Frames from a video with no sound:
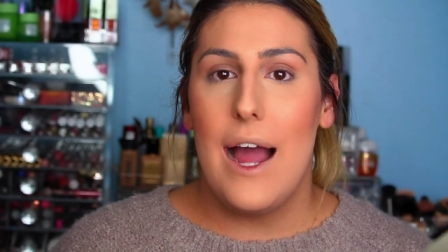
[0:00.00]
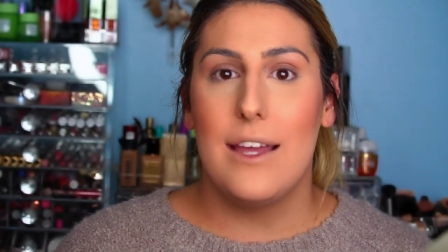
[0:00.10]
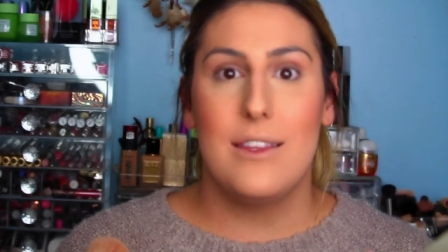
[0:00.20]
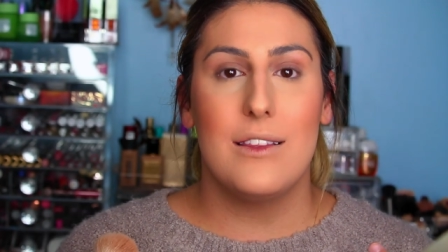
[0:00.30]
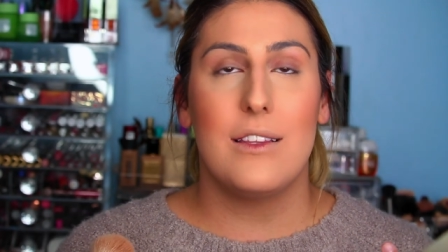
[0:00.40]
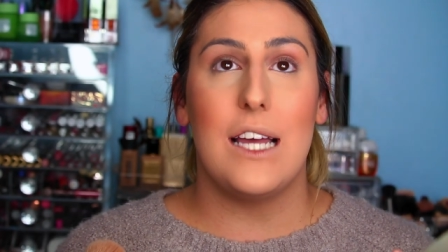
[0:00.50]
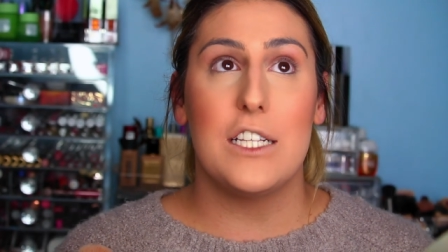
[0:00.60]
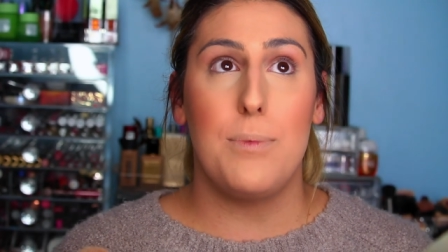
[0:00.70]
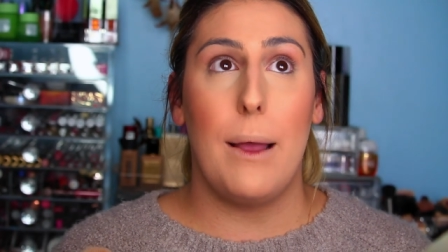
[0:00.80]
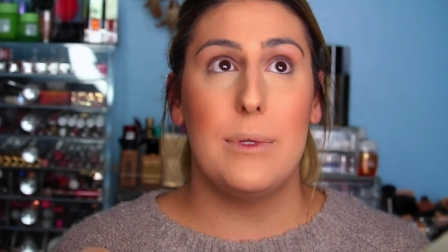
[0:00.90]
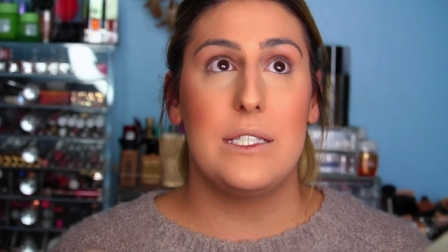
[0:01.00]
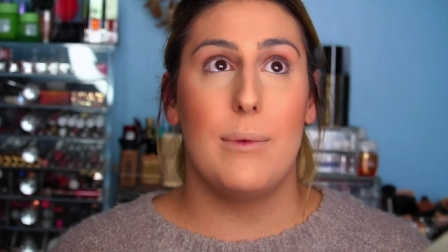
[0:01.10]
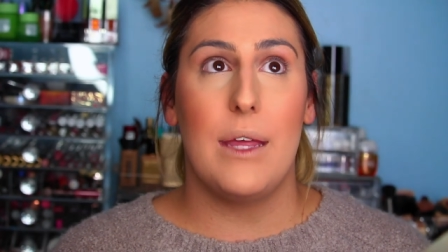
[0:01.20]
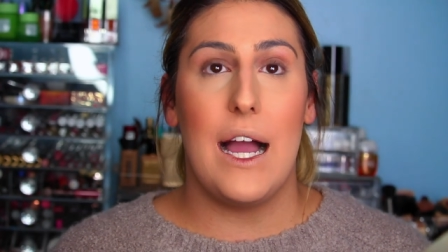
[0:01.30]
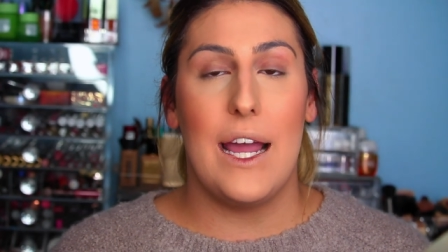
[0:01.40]
I think that that's probably
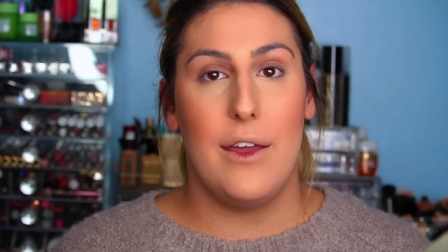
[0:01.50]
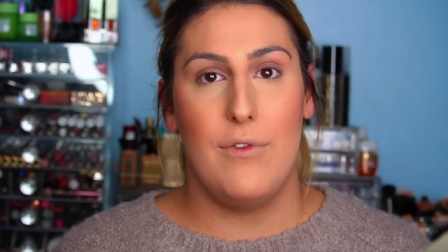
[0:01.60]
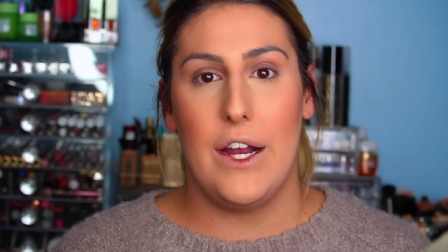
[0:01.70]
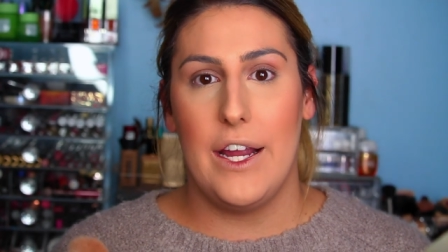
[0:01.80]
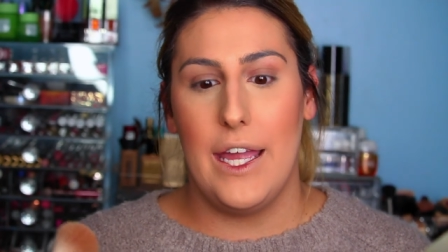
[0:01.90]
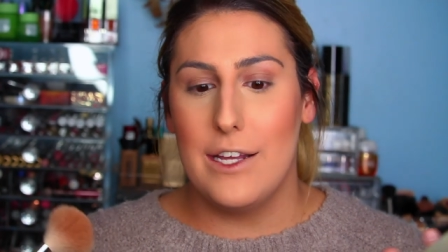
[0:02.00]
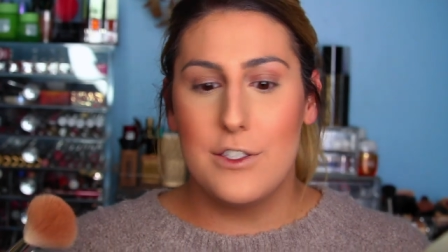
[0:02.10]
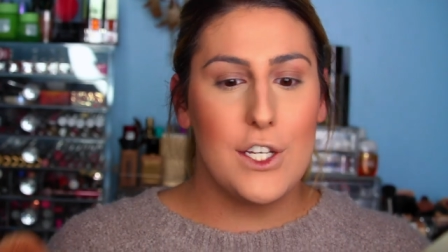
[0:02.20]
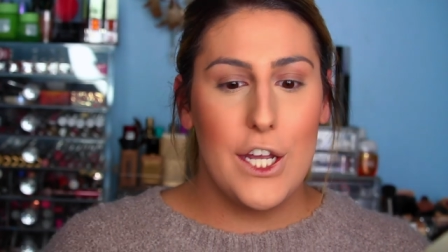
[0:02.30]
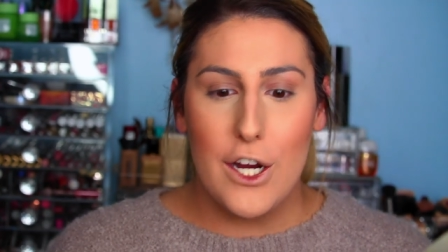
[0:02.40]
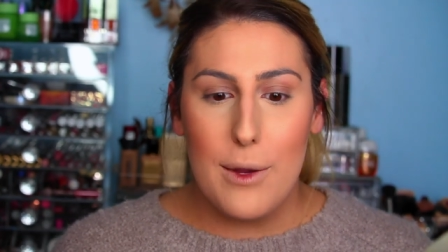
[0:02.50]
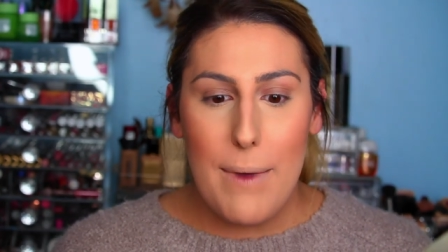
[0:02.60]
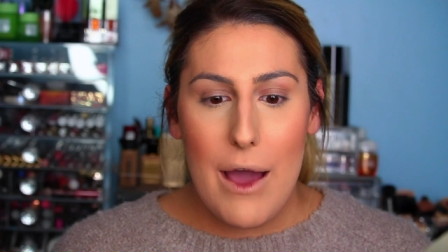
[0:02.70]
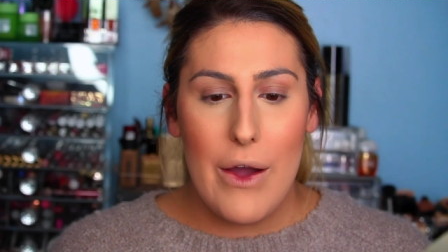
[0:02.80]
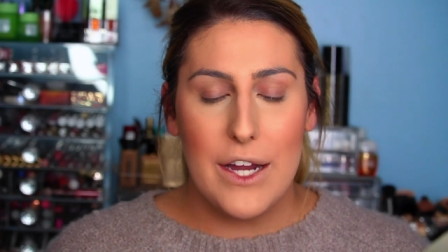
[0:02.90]
something I am very insecure
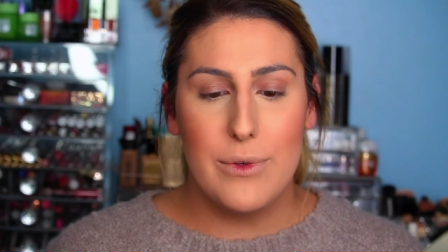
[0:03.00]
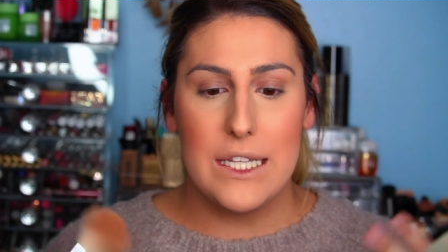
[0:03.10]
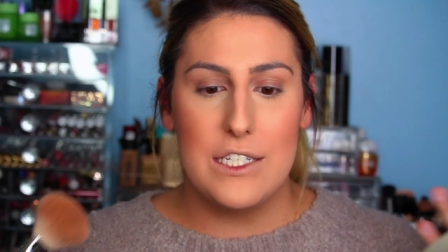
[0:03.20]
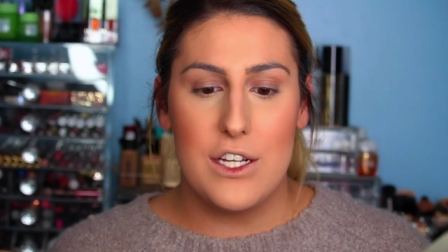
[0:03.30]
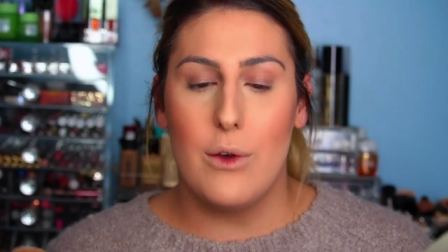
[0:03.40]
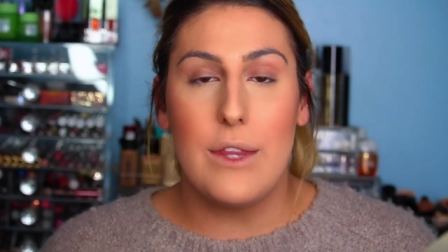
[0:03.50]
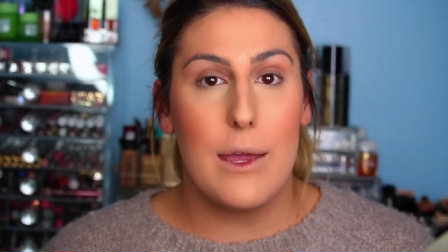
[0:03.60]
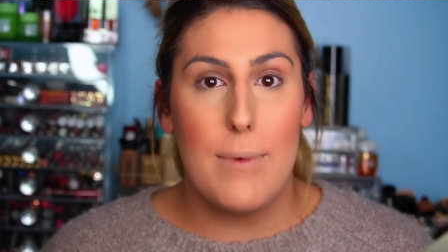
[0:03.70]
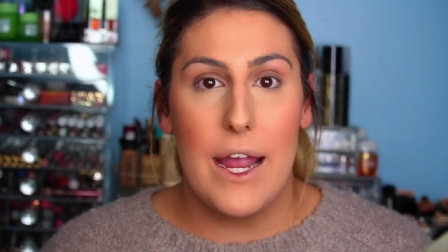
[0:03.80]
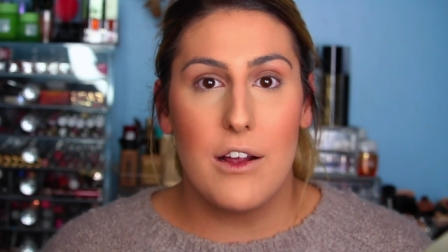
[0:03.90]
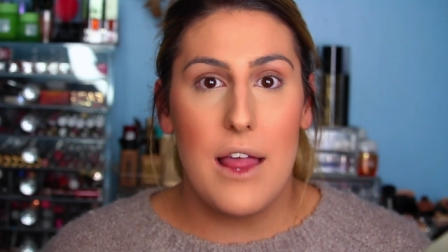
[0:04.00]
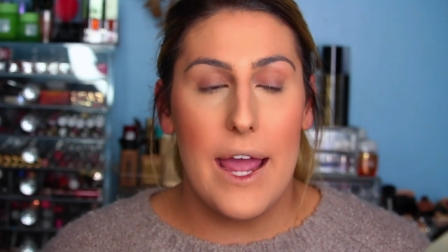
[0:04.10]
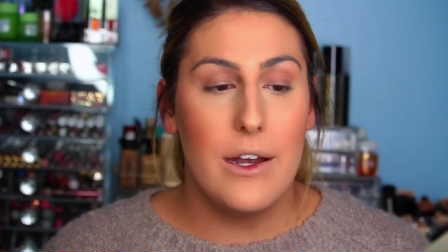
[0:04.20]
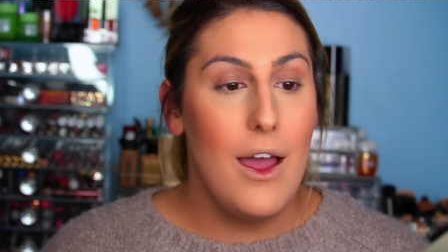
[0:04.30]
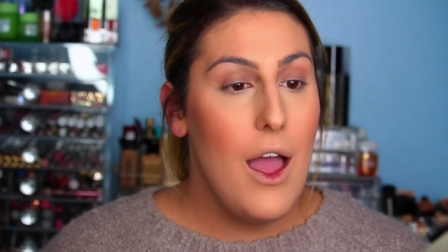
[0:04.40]
about. I really don't like my
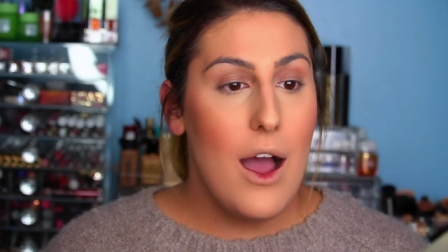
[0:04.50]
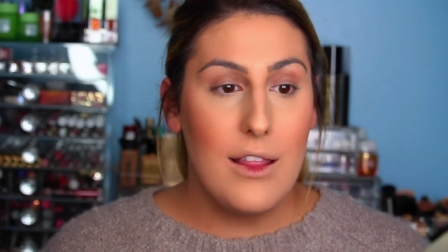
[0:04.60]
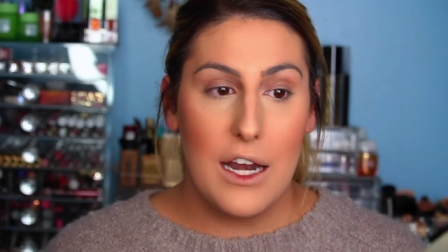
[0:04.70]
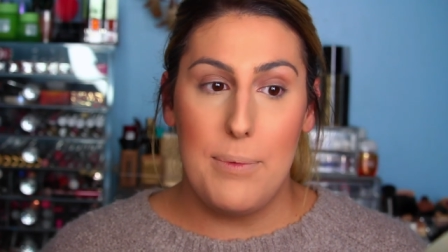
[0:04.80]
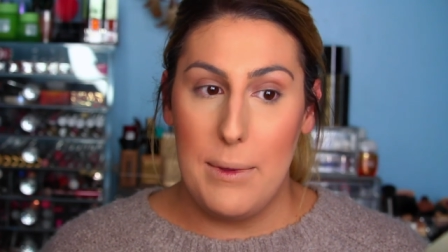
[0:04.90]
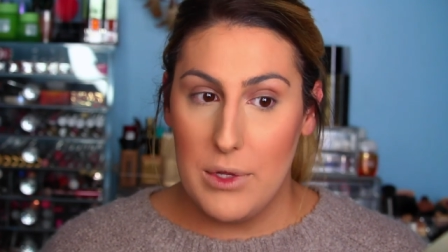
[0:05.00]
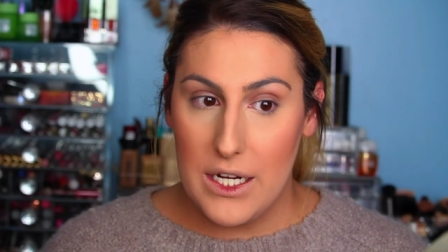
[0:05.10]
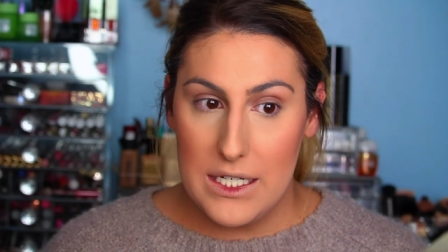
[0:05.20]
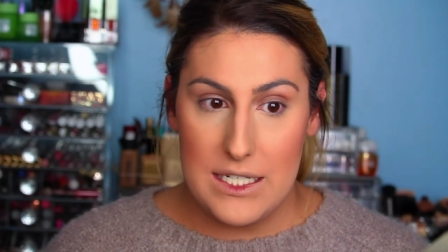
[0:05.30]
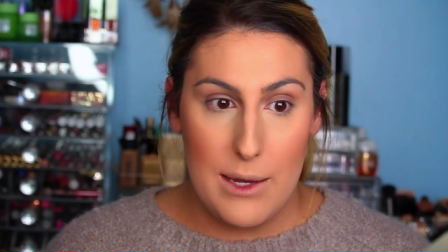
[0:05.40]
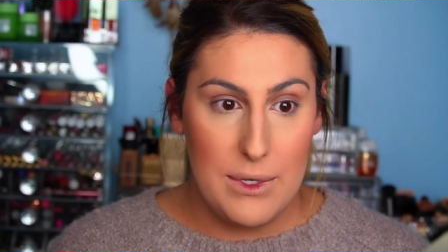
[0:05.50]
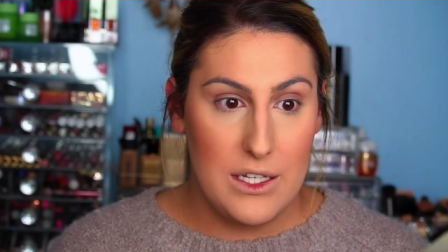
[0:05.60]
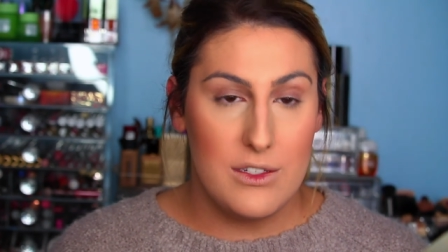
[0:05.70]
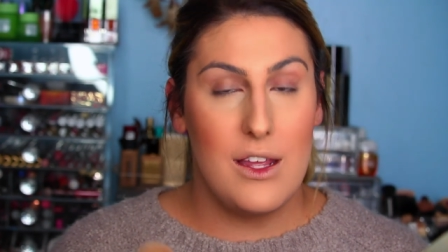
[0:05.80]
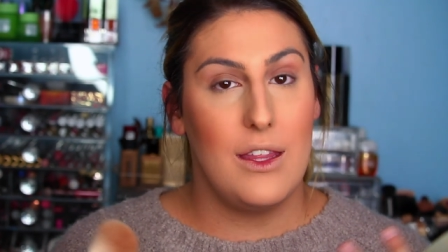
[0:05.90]
hairline. A lot of people are going to tell me
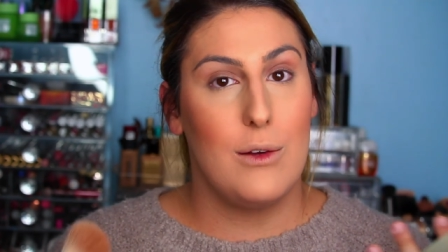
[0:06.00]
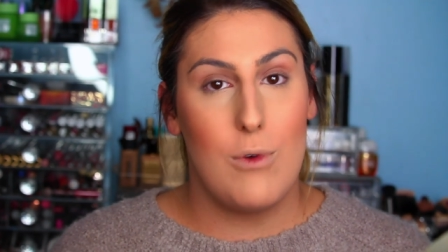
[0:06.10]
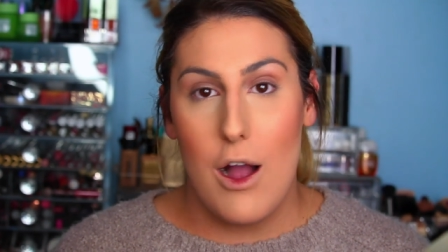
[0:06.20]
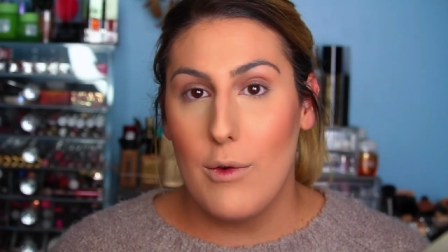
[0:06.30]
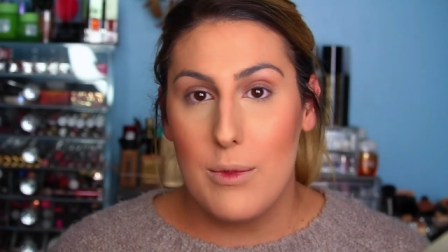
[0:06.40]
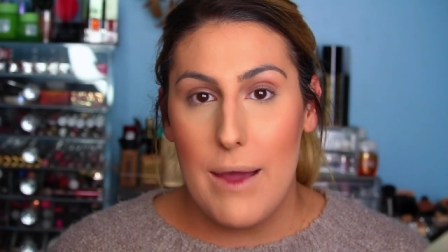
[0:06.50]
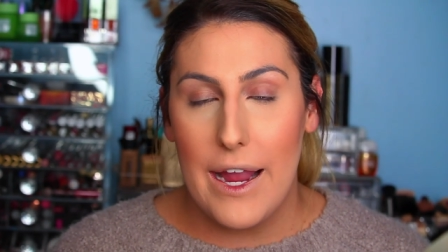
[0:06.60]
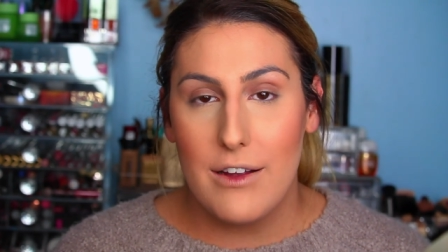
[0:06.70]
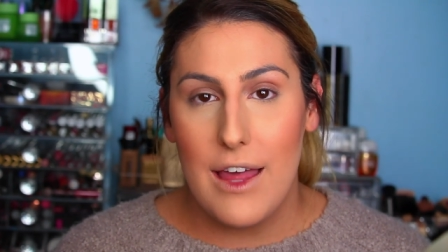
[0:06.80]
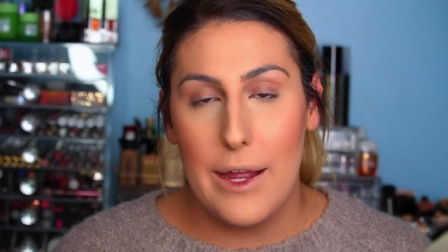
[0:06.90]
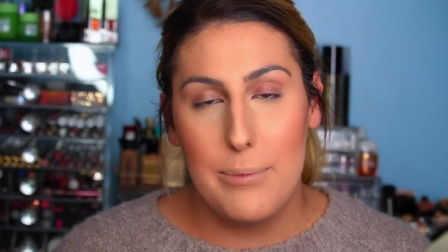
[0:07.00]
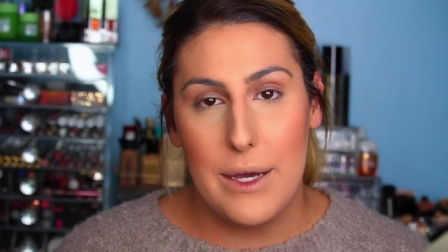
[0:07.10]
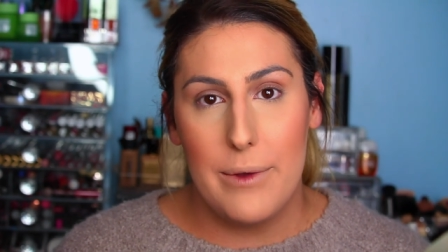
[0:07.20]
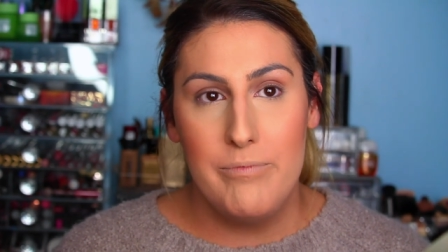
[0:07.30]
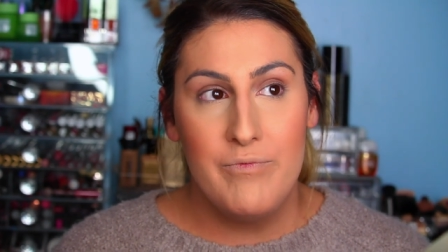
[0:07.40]
there's nothing wrong with my hairline,
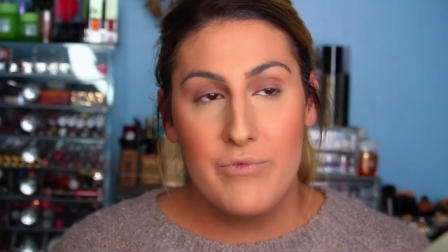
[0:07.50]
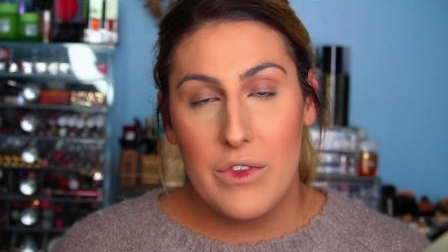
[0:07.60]
but